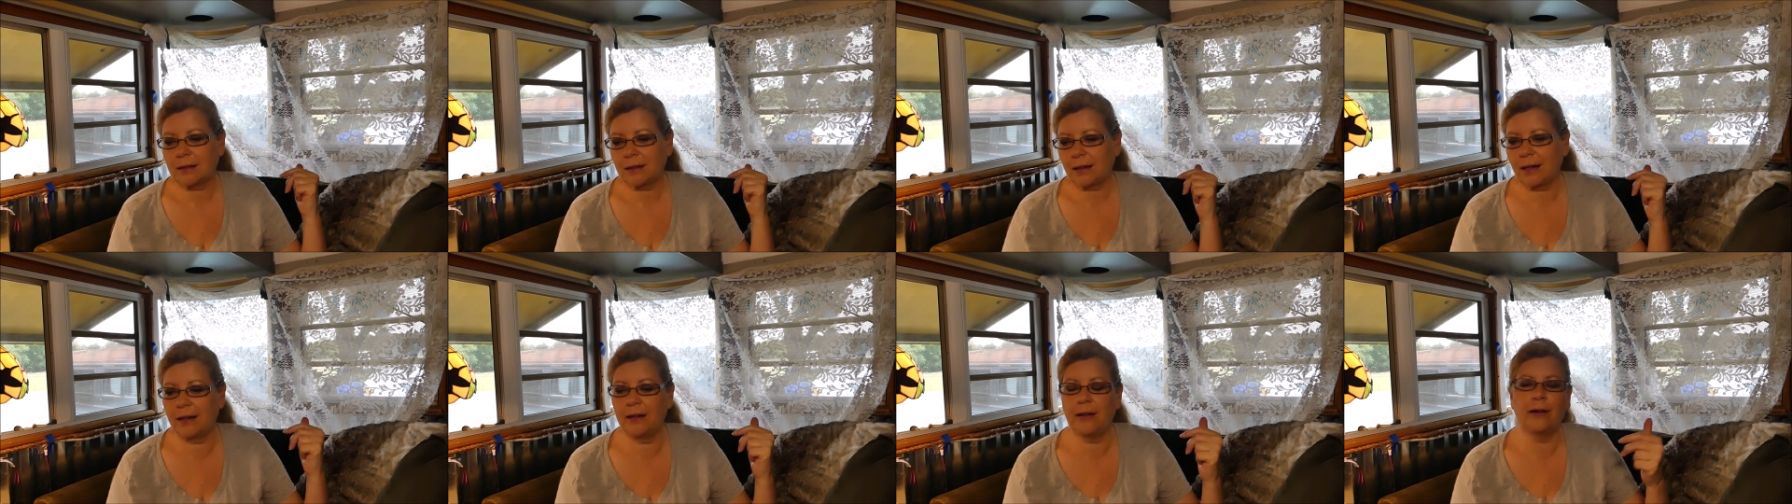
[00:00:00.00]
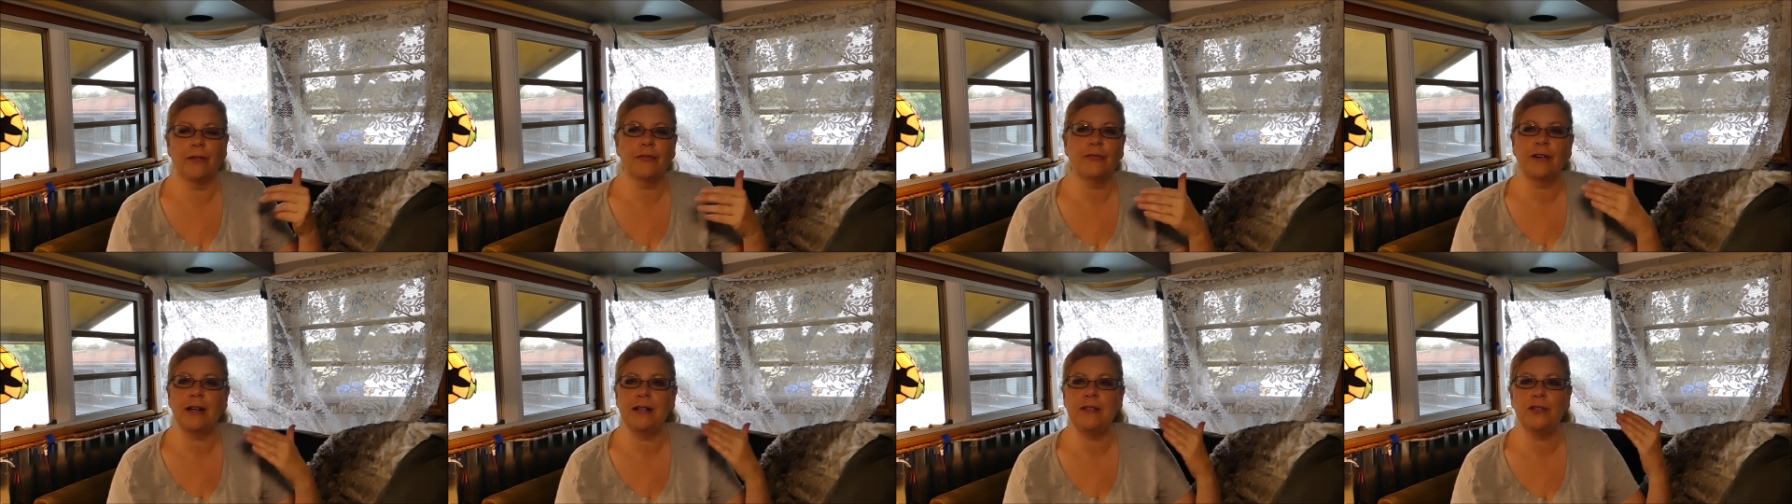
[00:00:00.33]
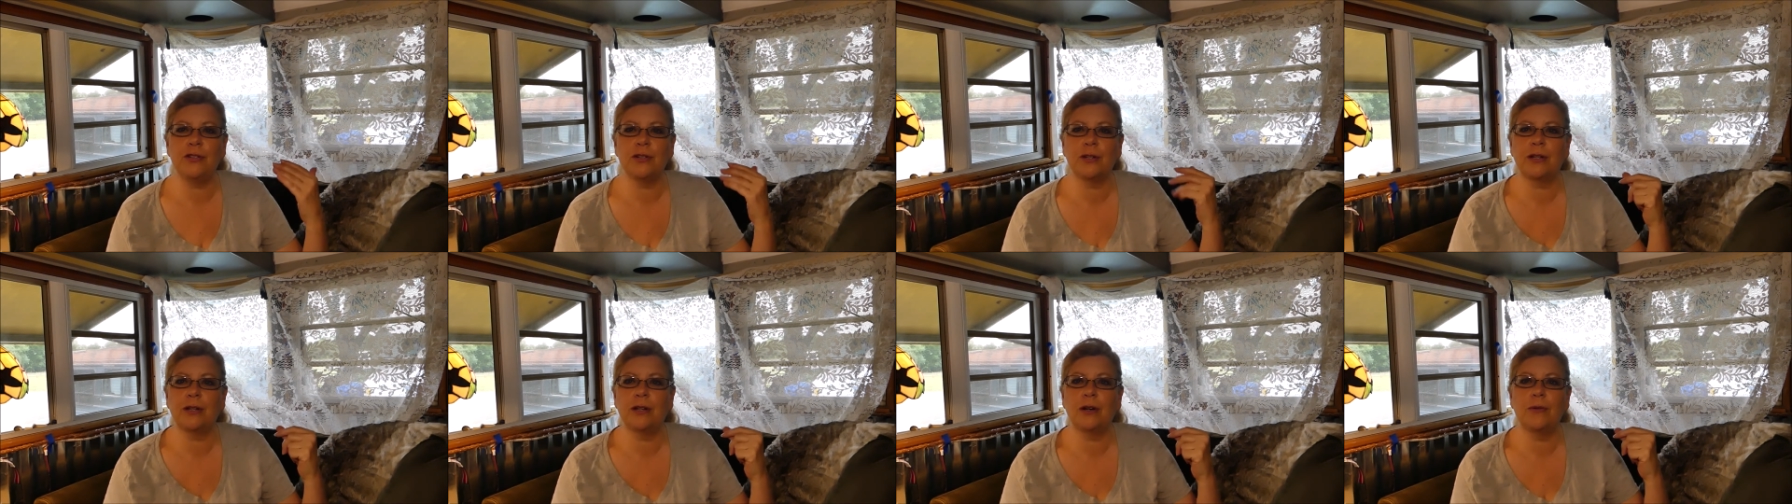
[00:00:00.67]
You know, friends
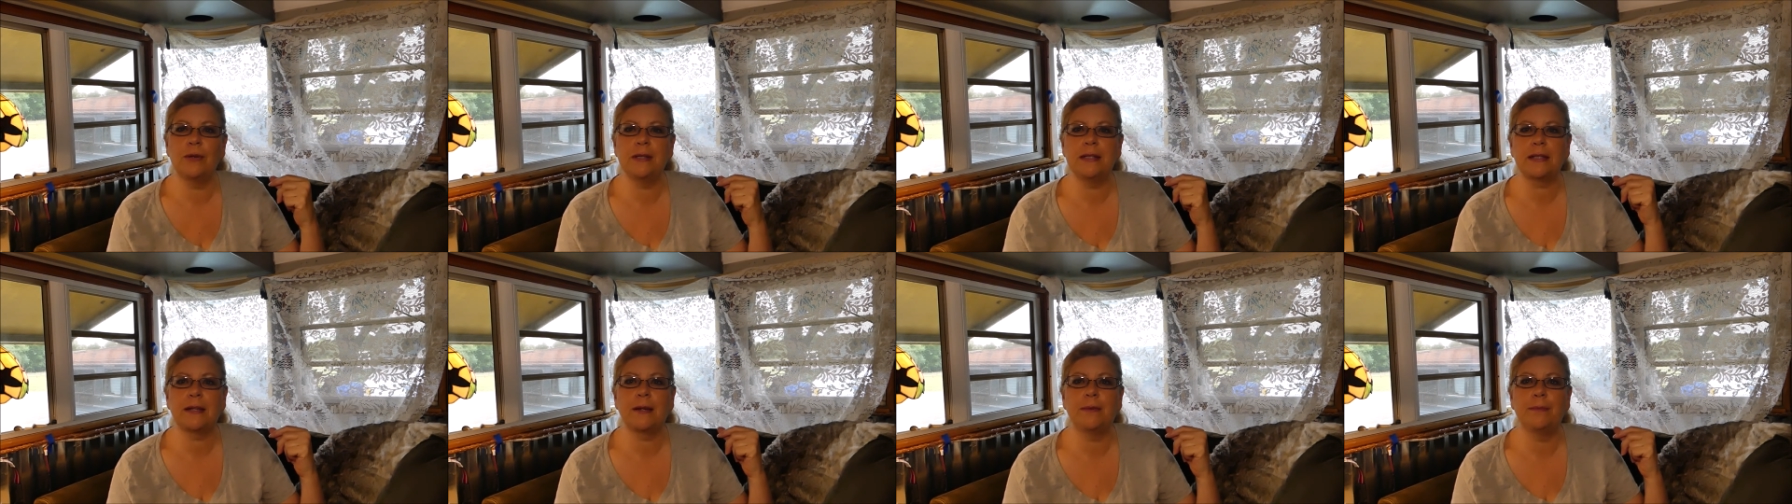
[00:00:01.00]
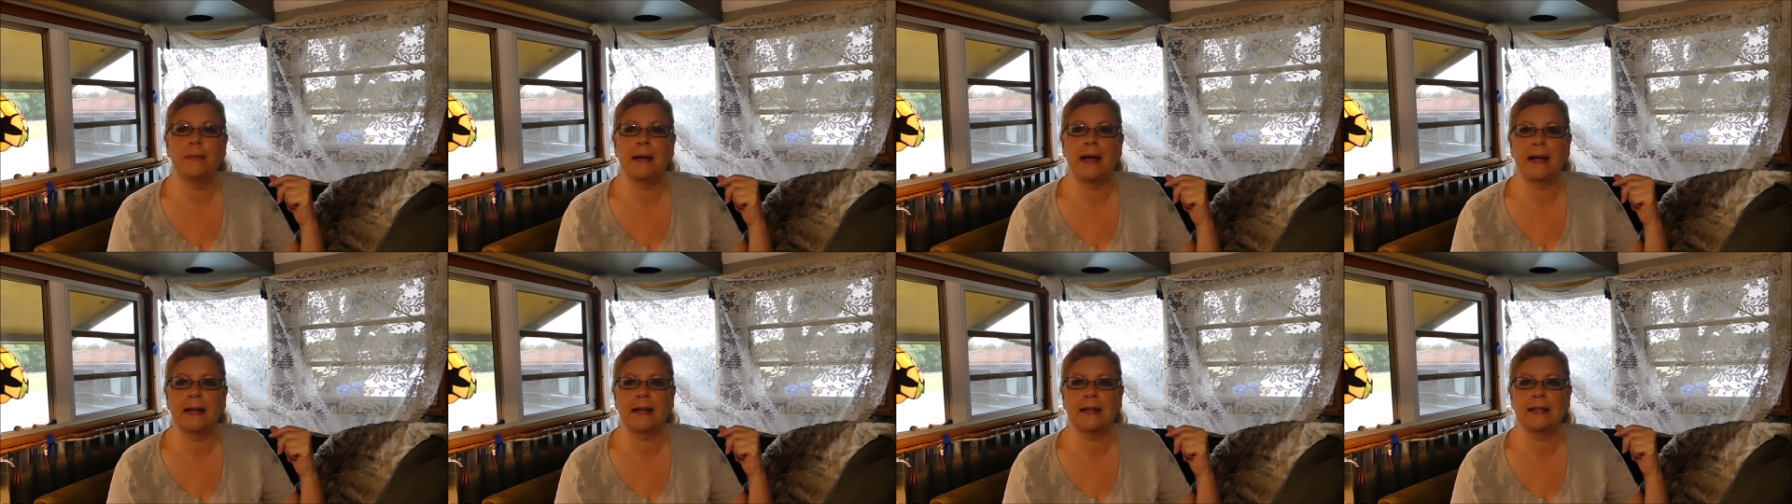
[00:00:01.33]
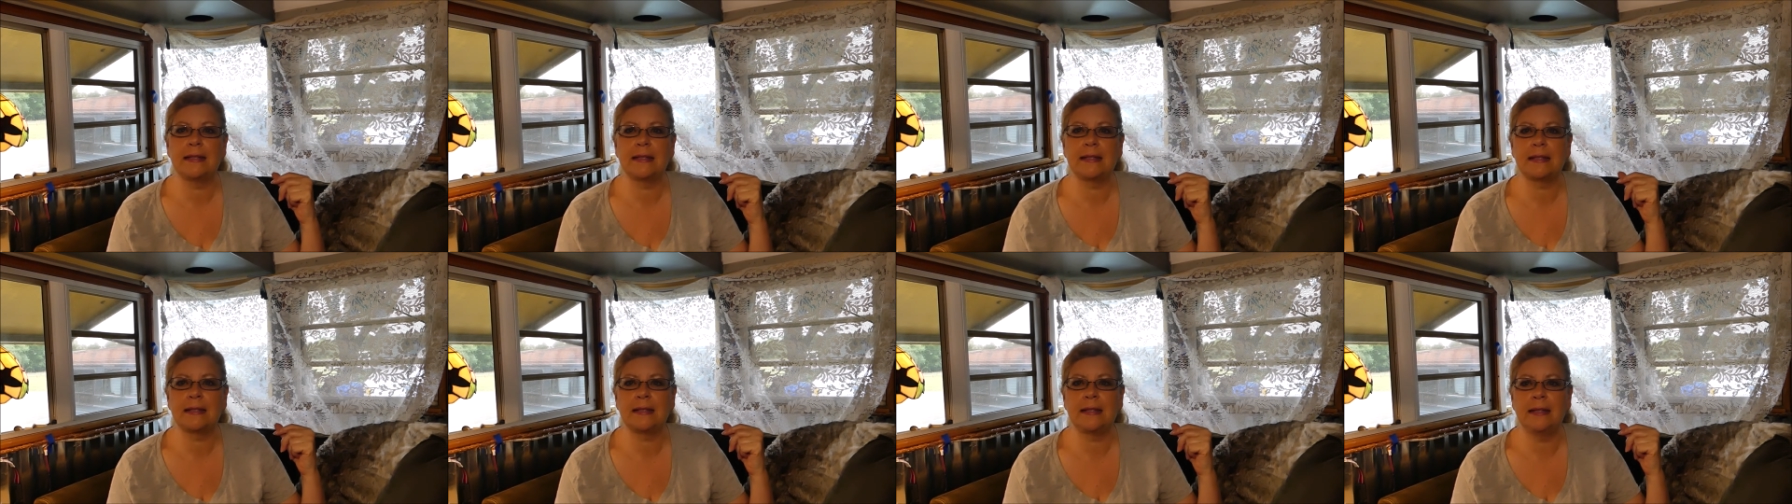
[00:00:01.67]
you can always come back
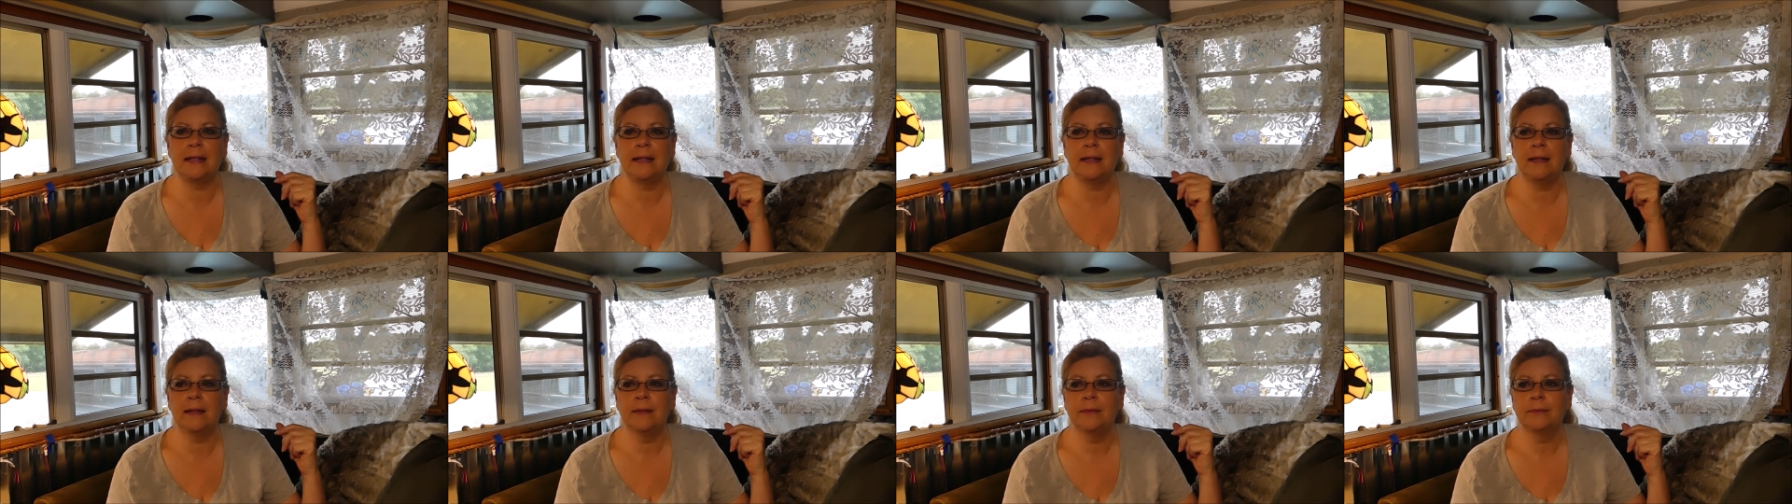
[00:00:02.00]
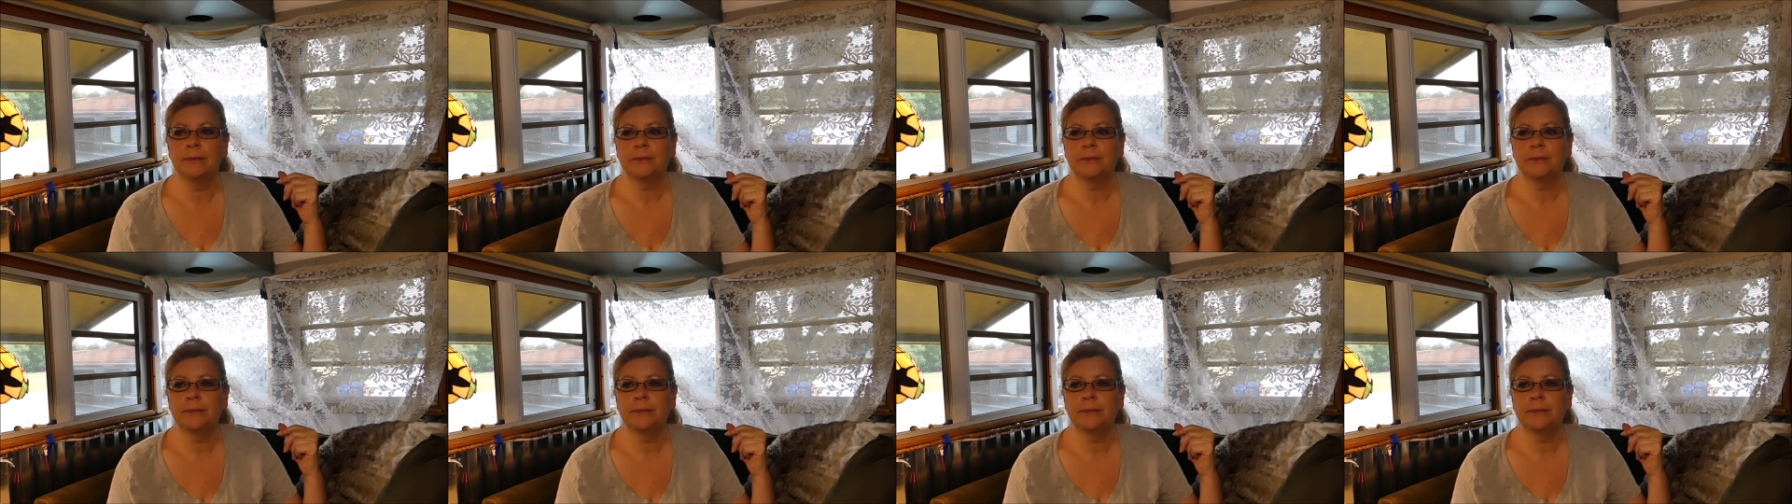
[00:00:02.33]
and see.